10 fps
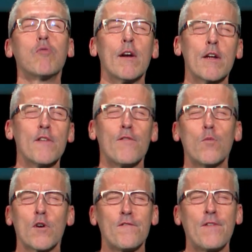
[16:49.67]
I don't know if I
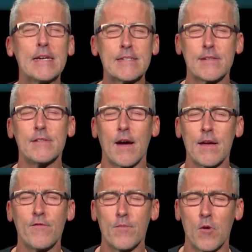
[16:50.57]
want to face
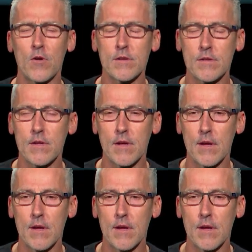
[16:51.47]
today, if I'm honest.